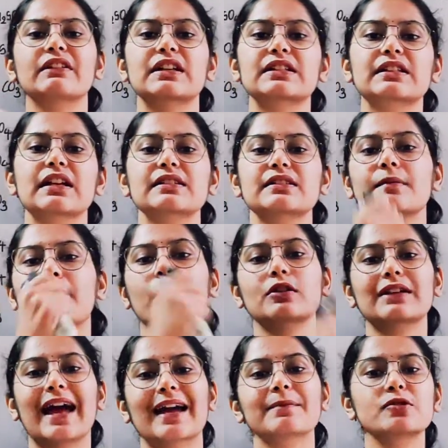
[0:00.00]
discussed about
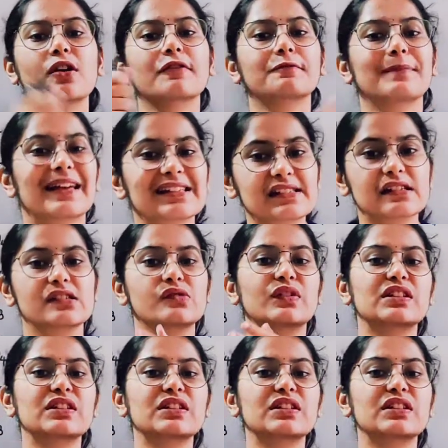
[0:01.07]
types of bases,